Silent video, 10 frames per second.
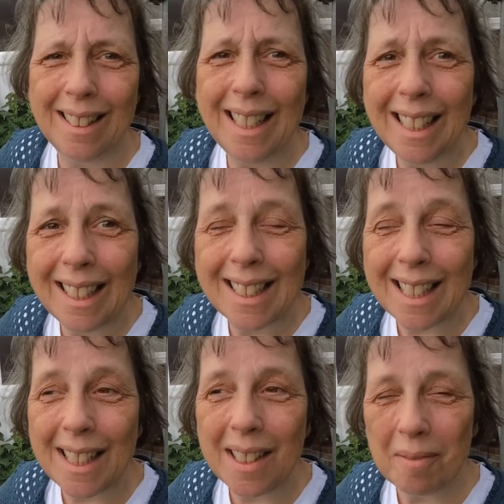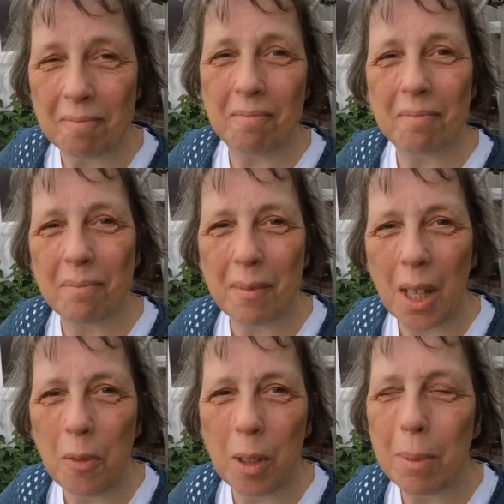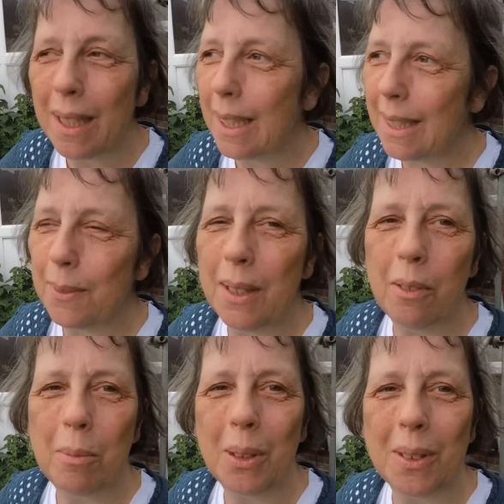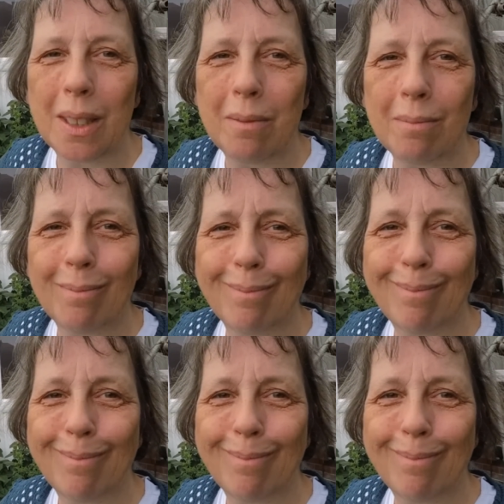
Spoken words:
Nearly in sight. Hopefully by next week we'll be all done.